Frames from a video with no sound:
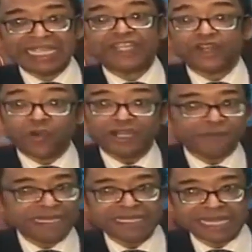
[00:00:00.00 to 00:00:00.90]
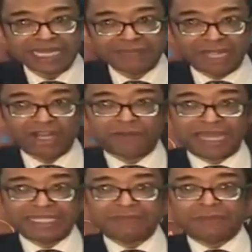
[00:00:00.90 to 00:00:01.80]
You know what? The media is not even talking
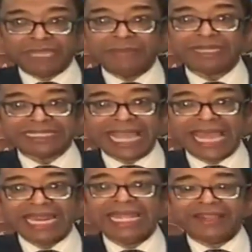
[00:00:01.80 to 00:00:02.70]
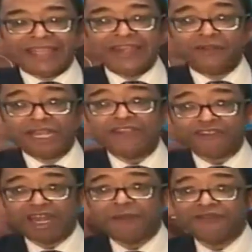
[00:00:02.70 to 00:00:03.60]
about this. But people as guys, they know that they're
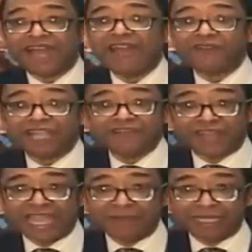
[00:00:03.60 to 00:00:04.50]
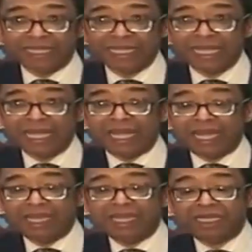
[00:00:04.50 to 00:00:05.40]
trying to provide for their family,
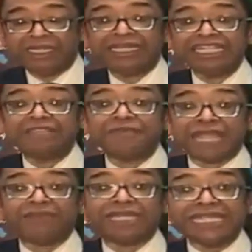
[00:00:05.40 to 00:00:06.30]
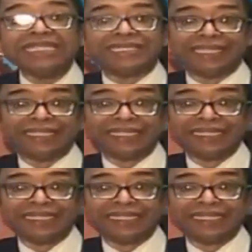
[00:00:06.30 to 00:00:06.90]
at least to be able to eat.